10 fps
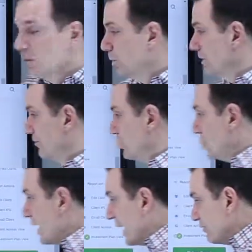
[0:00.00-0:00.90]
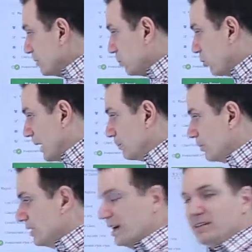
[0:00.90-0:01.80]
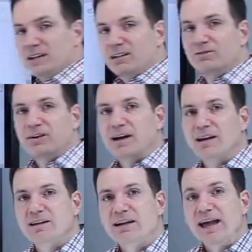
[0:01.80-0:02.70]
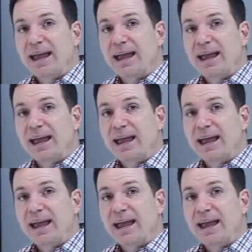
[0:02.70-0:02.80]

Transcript: But if you haven't properly identified